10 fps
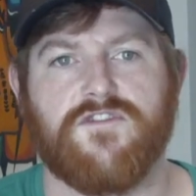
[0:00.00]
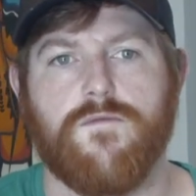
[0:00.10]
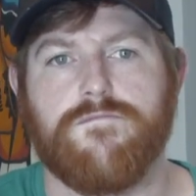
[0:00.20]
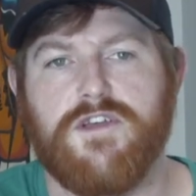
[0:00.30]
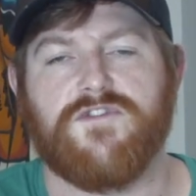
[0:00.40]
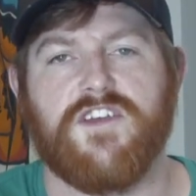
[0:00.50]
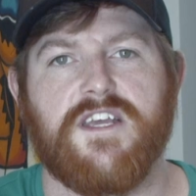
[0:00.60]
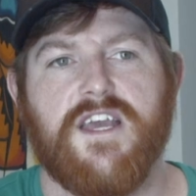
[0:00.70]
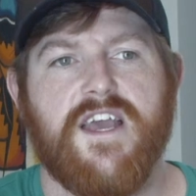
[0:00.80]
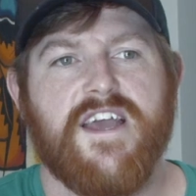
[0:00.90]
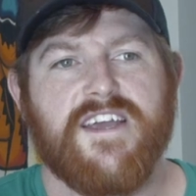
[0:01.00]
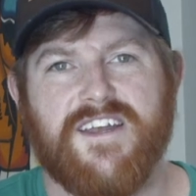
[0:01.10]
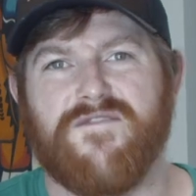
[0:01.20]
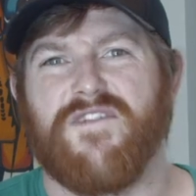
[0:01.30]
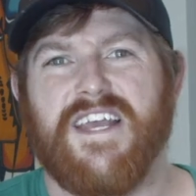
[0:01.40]
So music
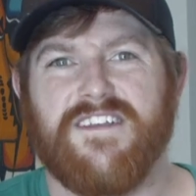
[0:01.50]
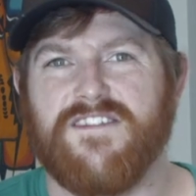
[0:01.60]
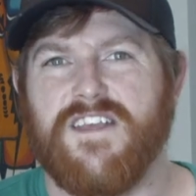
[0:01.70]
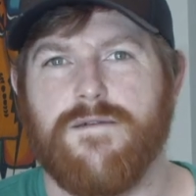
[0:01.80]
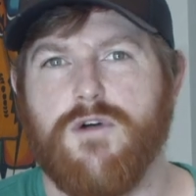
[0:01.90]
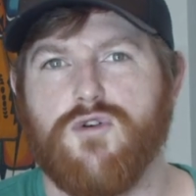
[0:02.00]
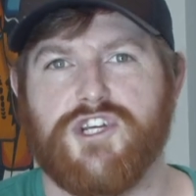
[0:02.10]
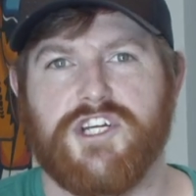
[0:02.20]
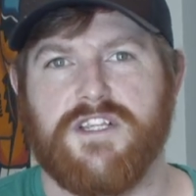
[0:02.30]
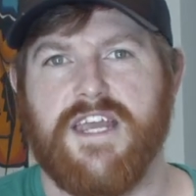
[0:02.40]
conveys the emotion